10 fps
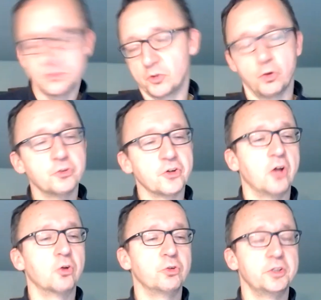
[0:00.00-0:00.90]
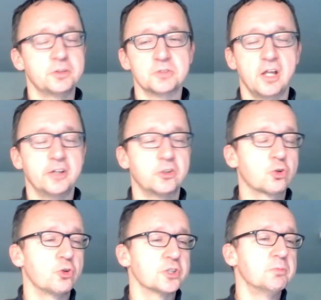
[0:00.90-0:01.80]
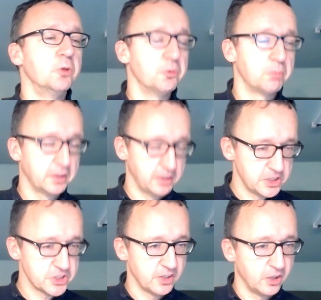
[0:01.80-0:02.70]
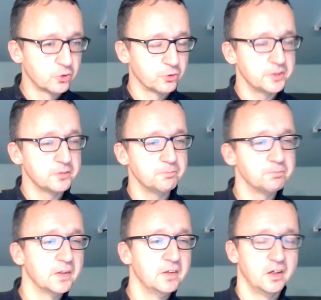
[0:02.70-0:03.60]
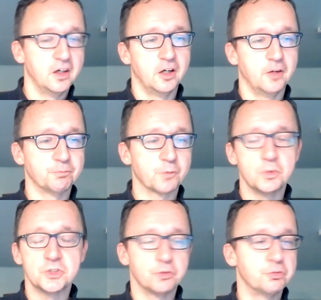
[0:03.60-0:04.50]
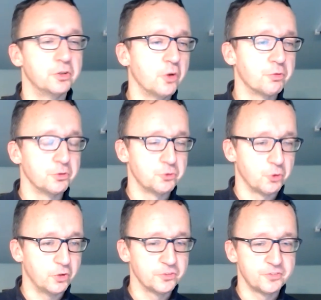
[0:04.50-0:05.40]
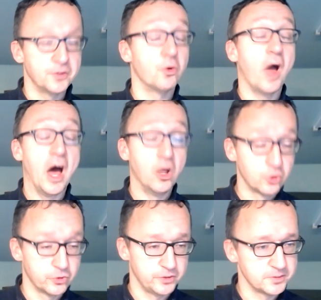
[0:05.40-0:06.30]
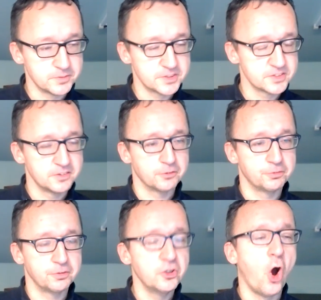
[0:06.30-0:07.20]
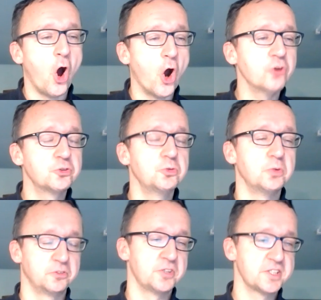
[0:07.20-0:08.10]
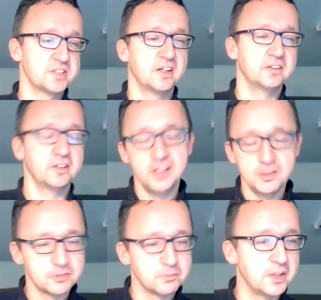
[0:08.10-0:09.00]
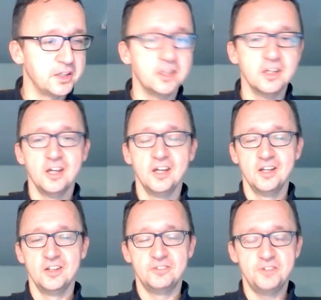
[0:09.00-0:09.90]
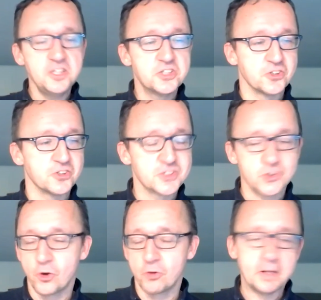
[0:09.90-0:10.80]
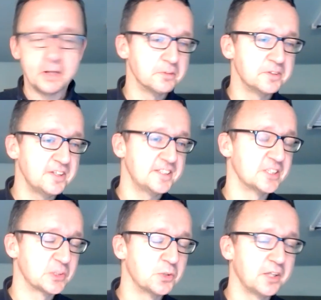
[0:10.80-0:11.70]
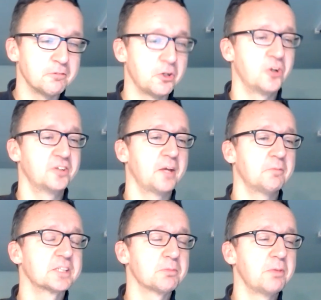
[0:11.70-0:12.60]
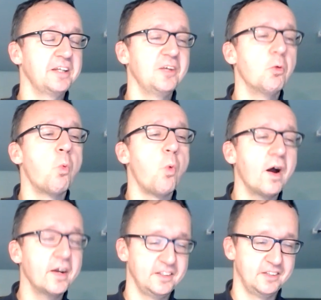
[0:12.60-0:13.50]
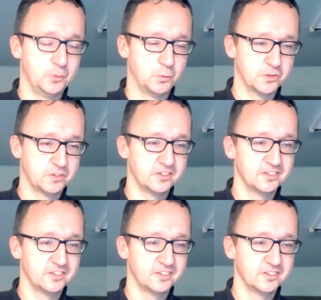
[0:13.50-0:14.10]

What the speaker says: are other algorithms like a cross multiplication algorithm, which are very often taught. They're algorithms. They're very hard to understand, and even many teachers or mathematicians would have a hard time explaining why they work